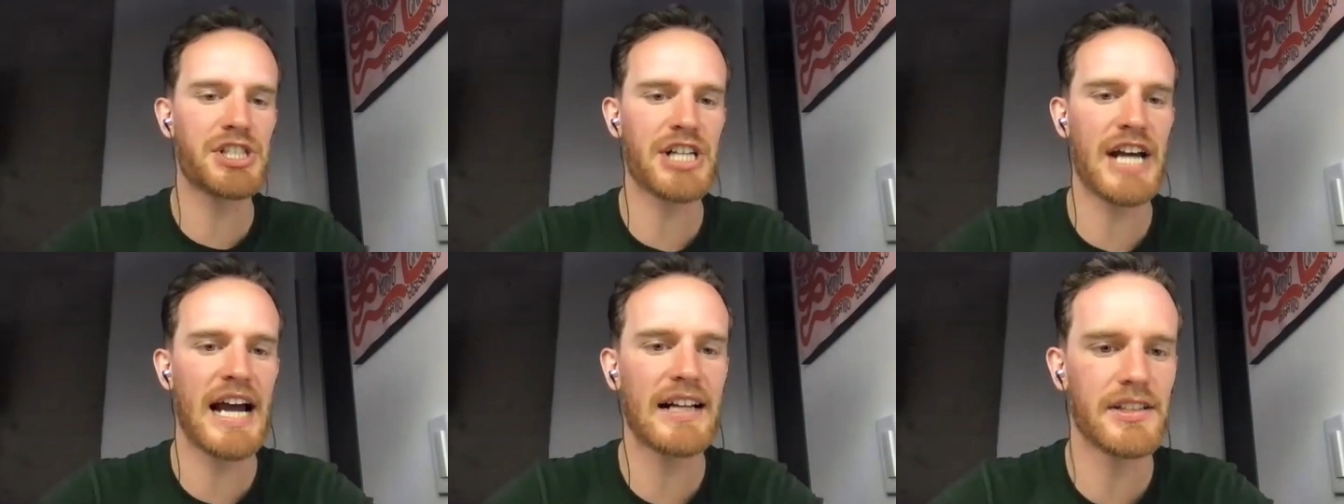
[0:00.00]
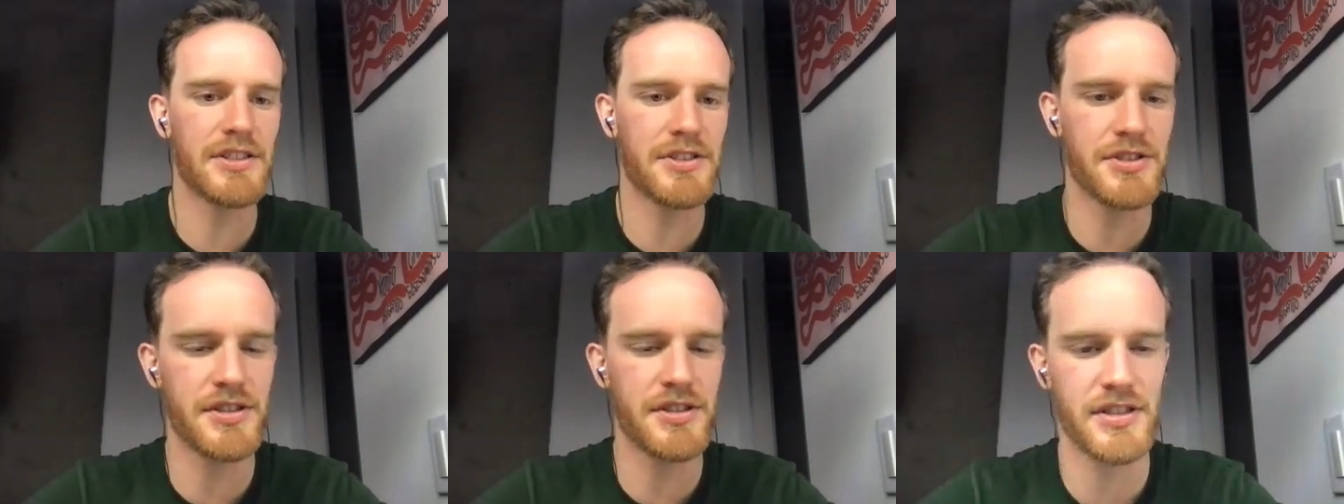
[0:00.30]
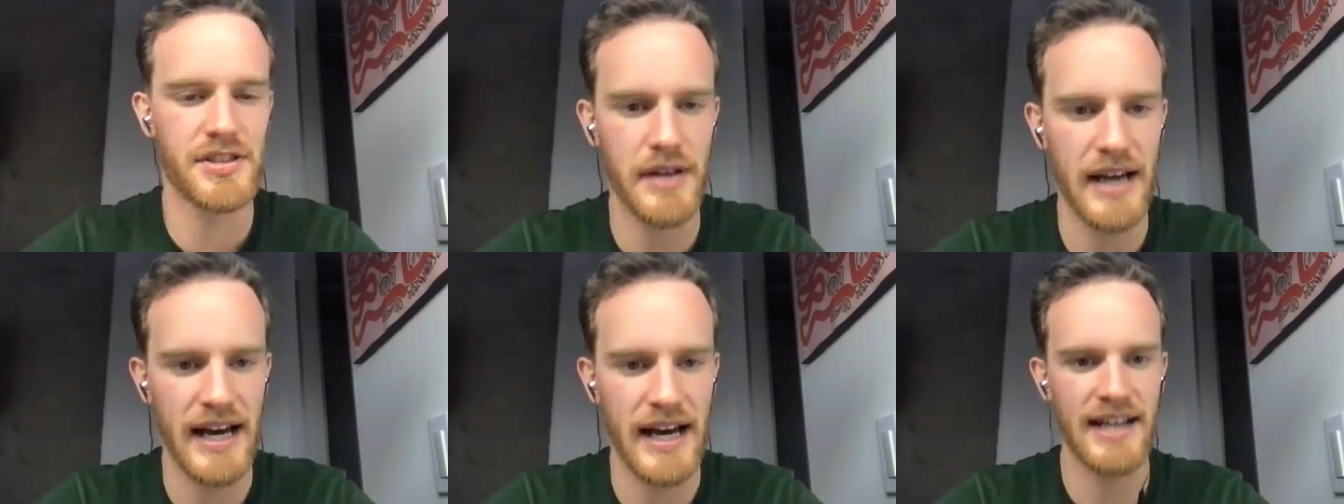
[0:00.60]

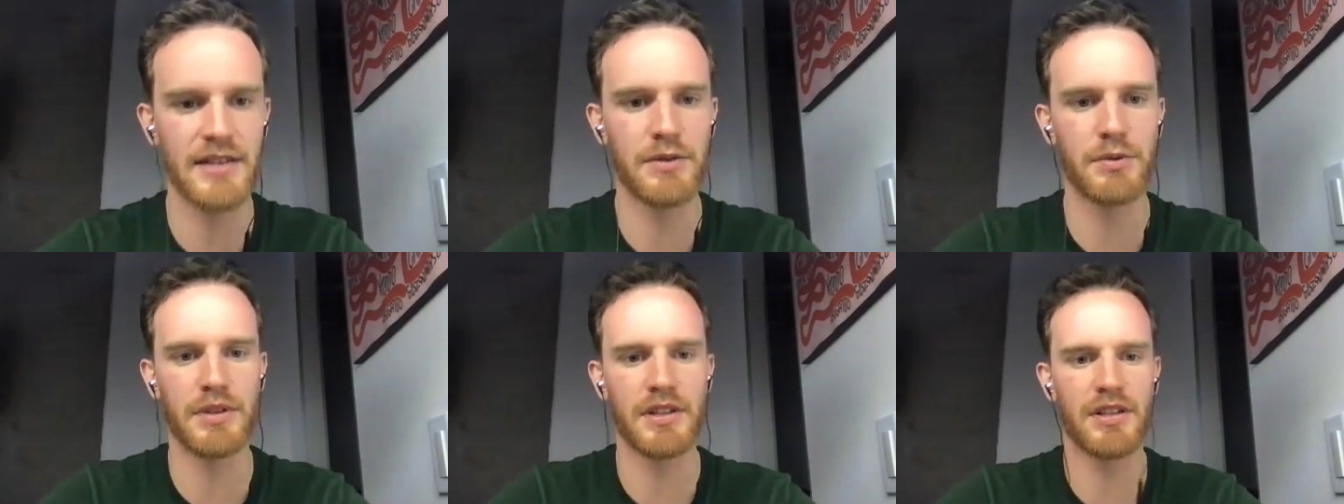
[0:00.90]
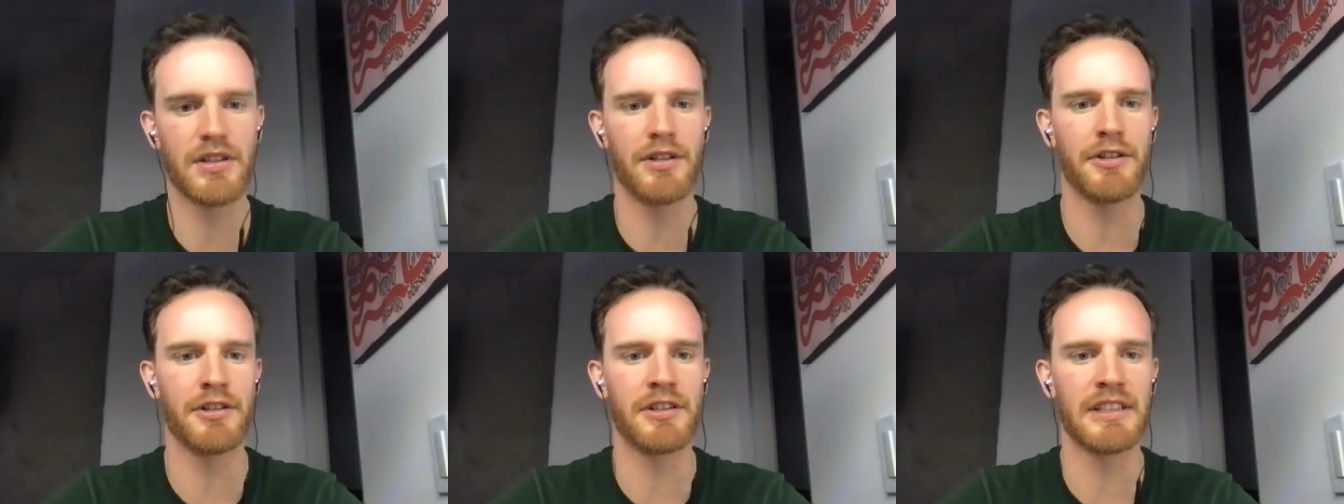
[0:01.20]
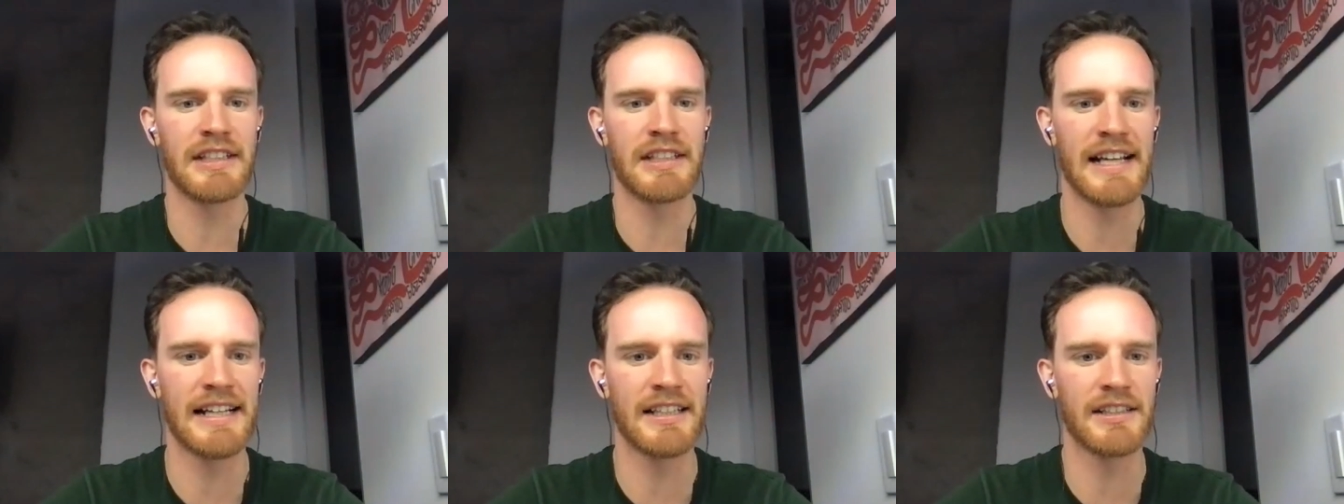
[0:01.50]
challenges you had with
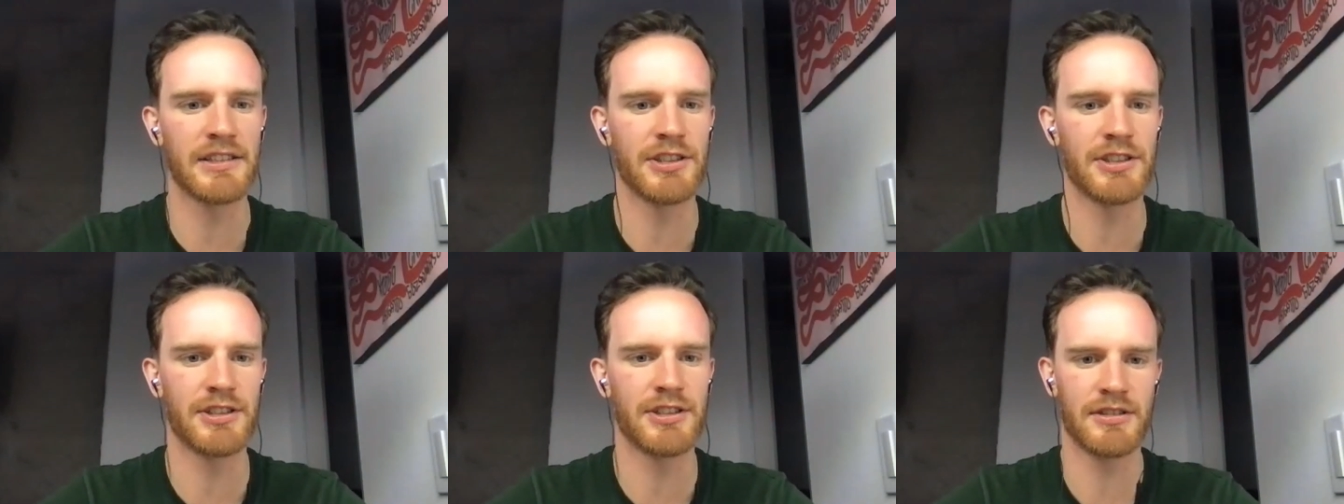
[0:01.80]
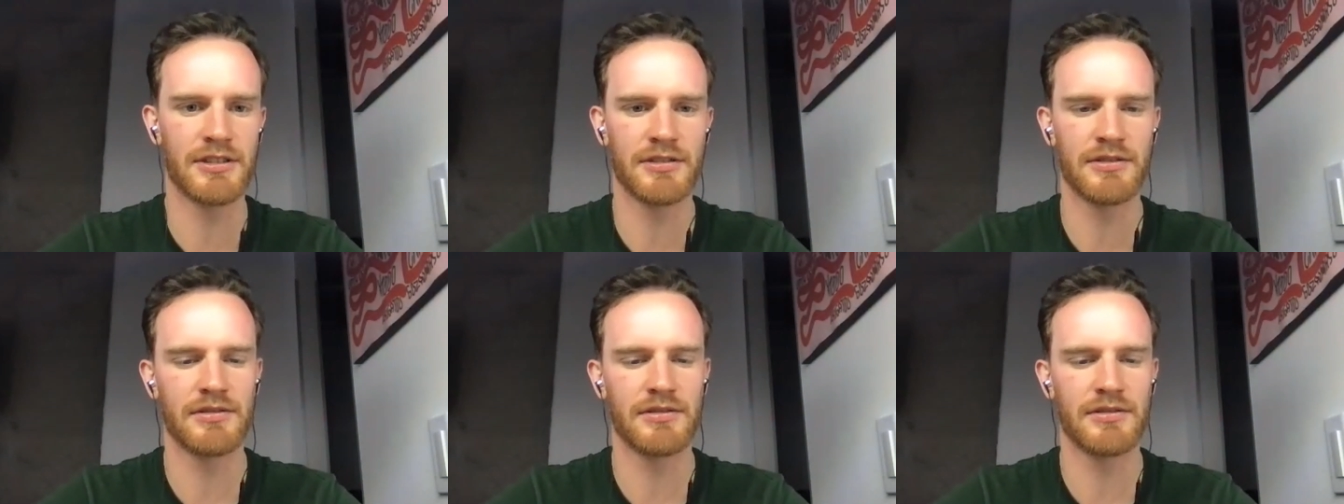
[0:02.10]
learning English?